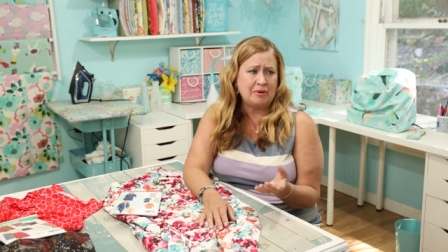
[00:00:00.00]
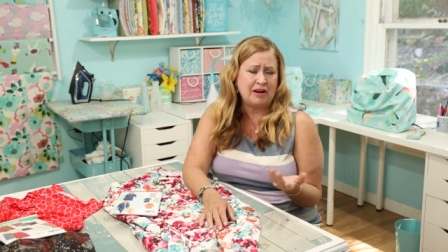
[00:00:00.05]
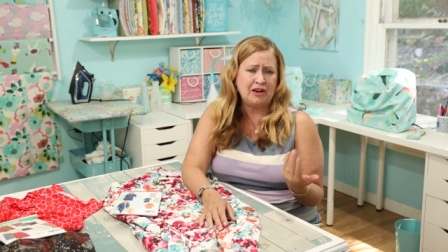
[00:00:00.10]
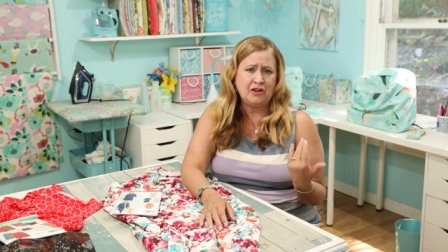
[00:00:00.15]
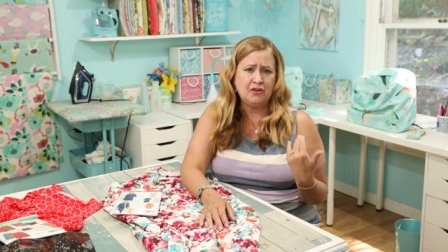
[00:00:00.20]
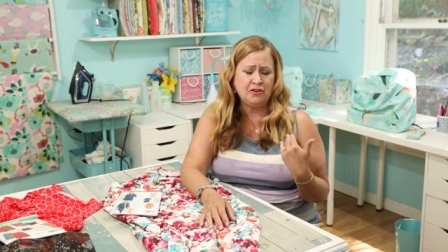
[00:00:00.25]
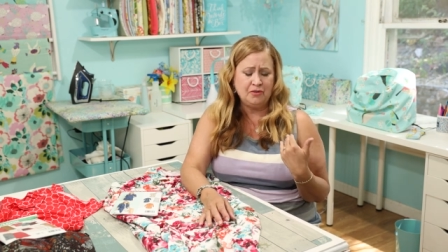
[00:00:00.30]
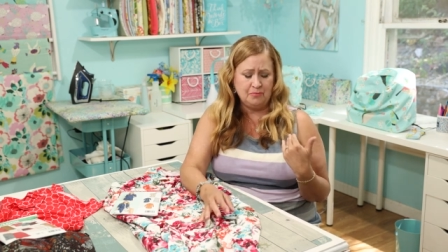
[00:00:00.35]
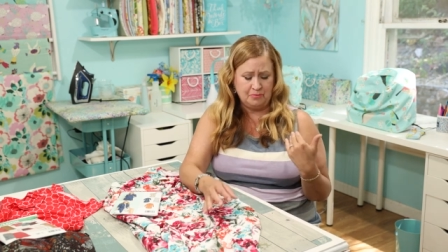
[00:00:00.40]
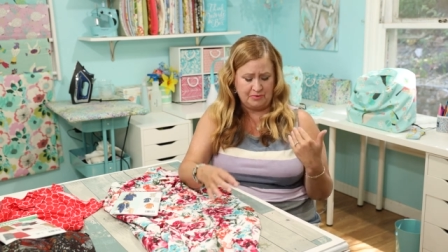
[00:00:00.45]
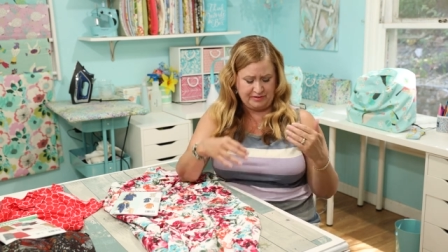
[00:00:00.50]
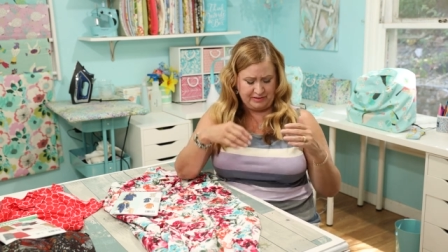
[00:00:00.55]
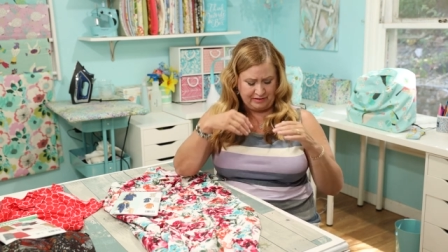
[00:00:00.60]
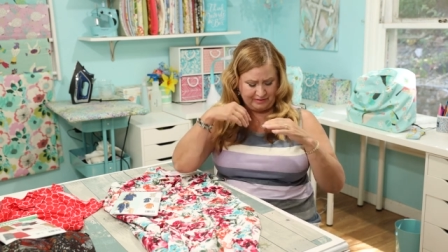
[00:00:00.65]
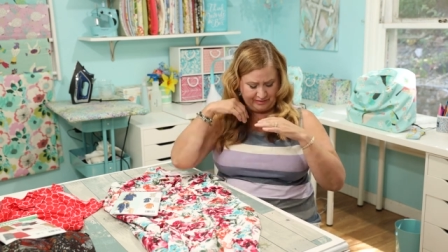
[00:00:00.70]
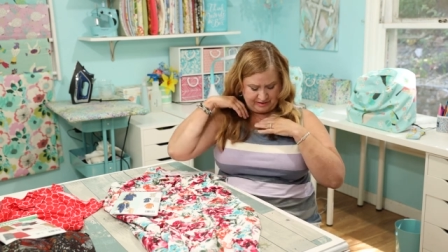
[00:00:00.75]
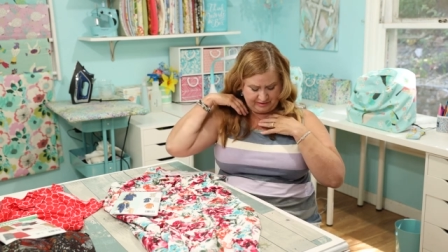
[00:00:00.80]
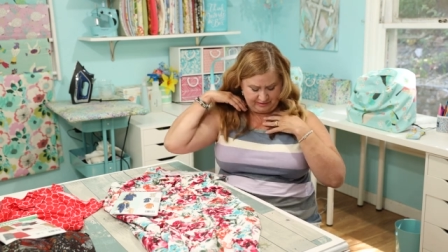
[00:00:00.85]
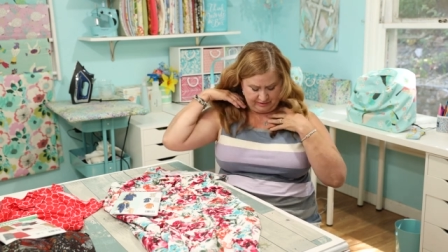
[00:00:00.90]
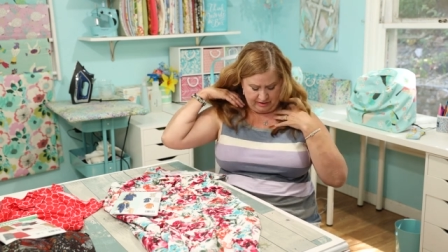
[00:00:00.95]
but I couldn't
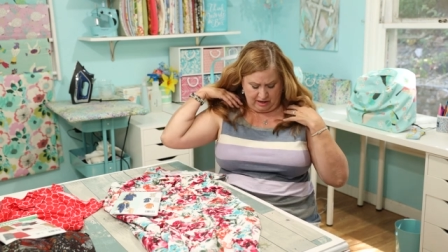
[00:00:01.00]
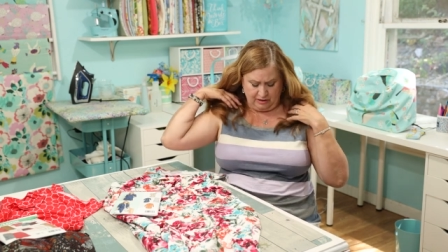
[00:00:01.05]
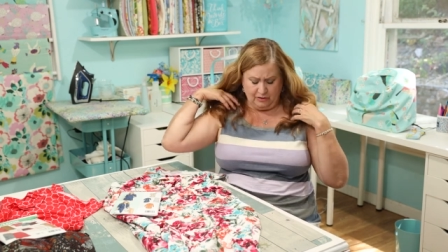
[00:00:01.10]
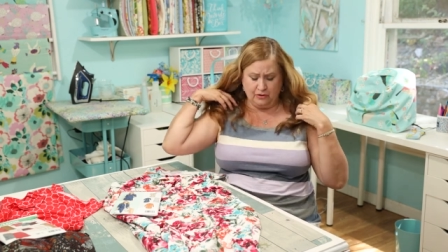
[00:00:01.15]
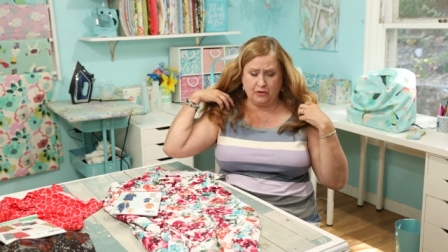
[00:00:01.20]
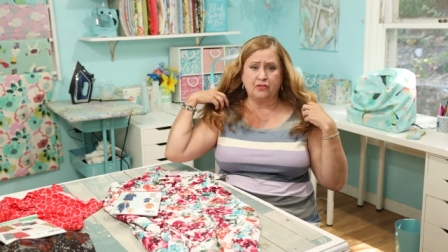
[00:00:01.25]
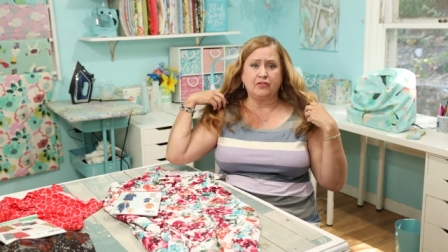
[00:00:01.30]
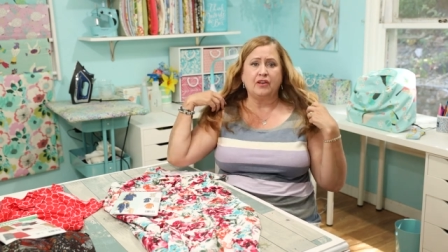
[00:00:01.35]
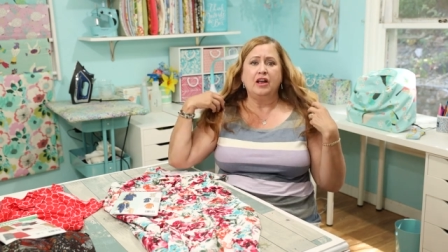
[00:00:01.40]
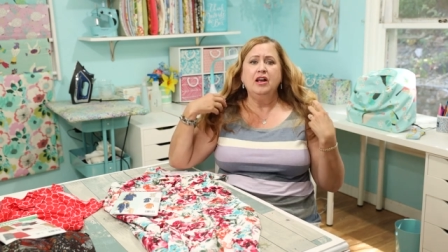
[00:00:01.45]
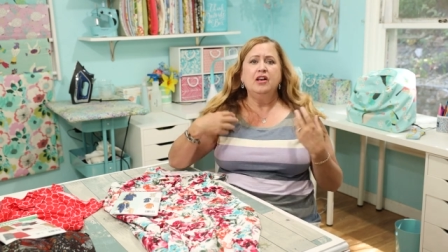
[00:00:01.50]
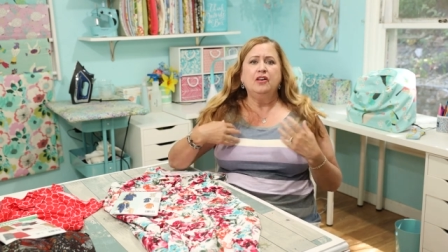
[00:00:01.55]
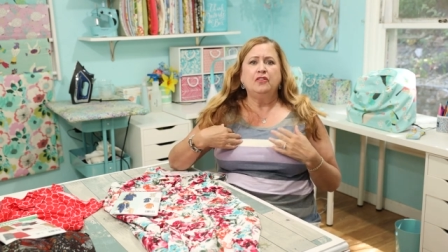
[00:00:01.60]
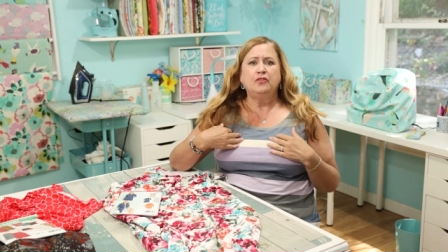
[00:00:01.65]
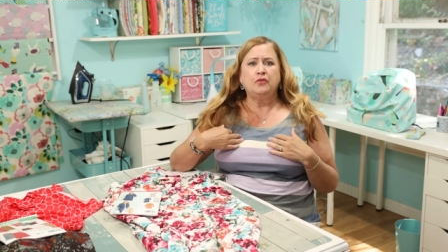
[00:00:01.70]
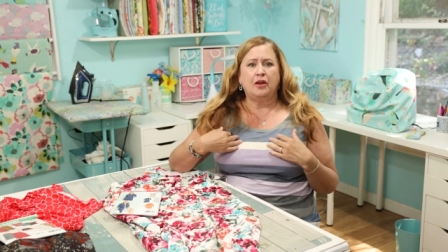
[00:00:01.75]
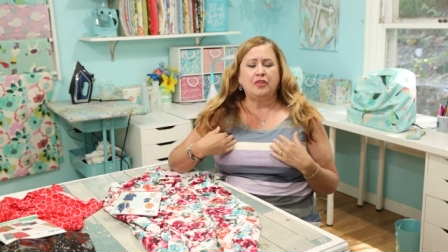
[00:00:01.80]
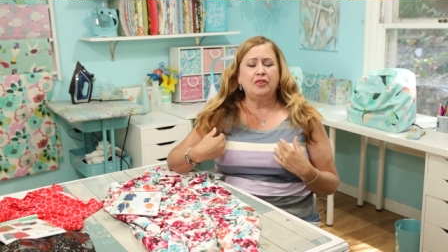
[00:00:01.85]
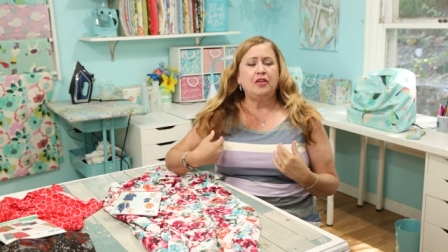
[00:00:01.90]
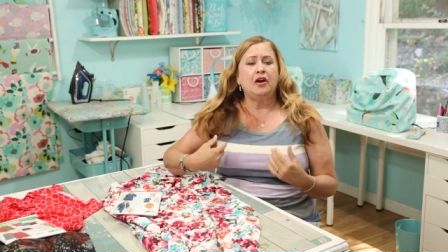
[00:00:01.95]
resist these colors,
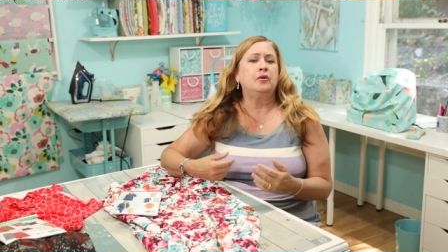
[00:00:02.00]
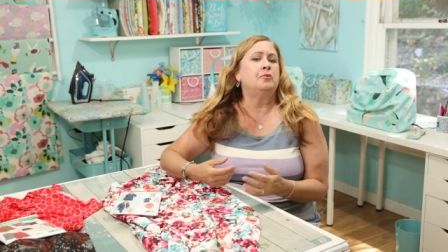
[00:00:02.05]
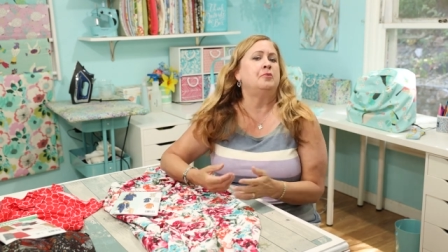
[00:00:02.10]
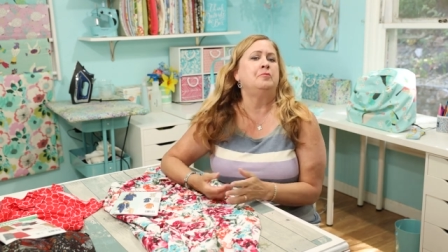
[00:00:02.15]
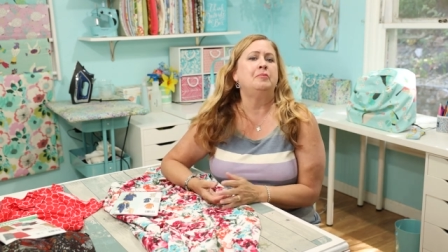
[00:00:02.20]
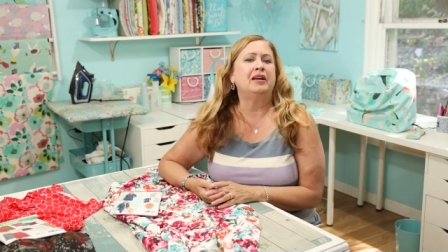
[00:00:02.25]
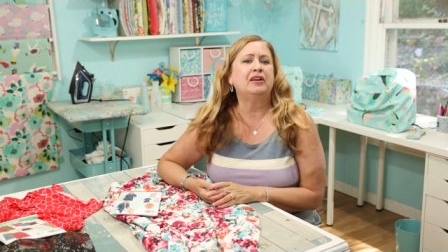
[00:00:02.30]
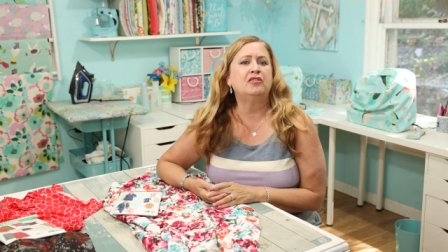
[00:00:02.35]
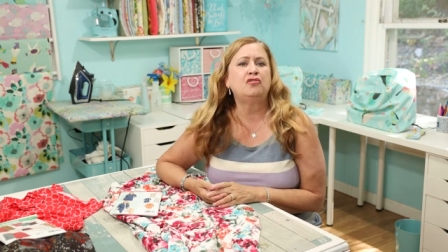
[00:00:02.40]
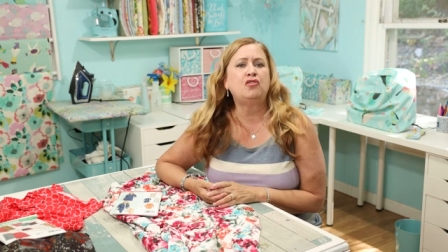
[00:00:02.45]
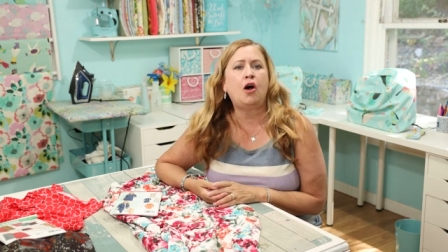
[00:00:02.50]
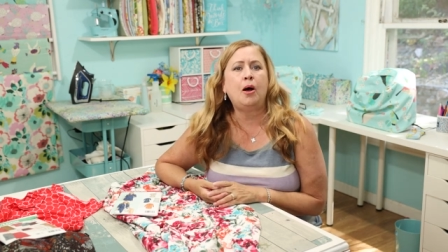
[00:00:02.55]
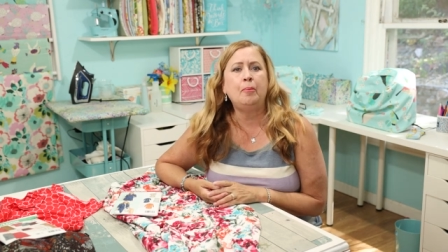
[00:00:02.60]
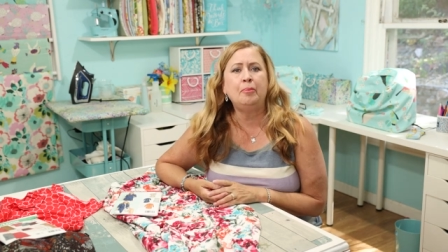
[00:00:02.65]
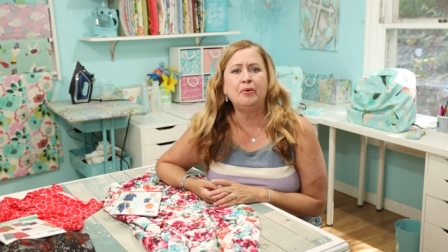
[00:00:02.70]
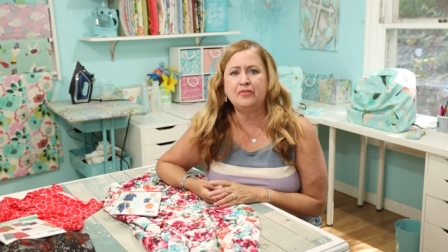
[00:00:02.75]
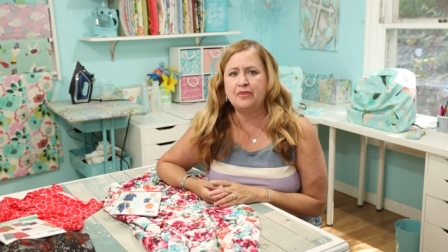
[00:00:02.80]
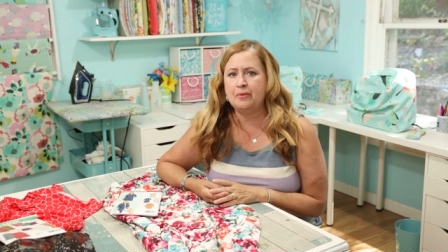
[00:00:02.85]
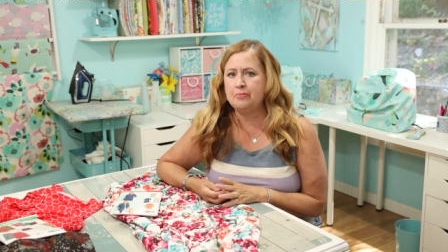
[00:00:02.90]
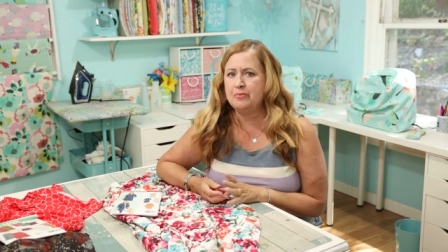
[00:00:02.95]
so I thought it would make a top
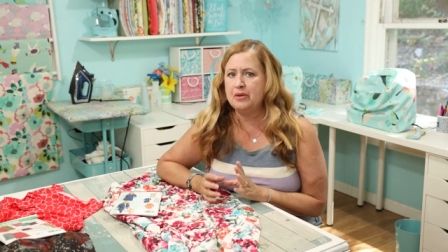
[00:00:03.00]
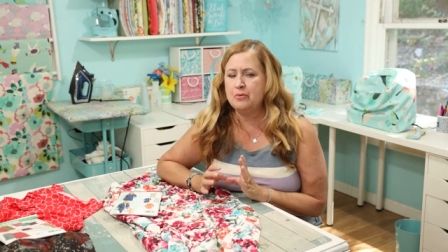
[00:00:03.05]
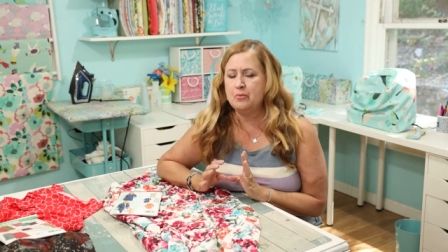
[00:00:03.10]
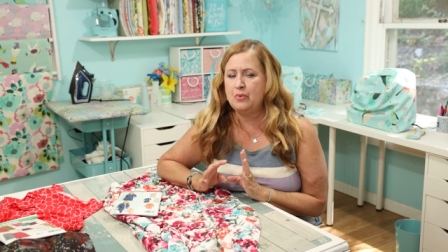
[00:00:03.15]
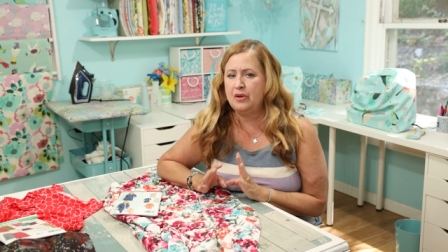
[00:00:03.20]
or something.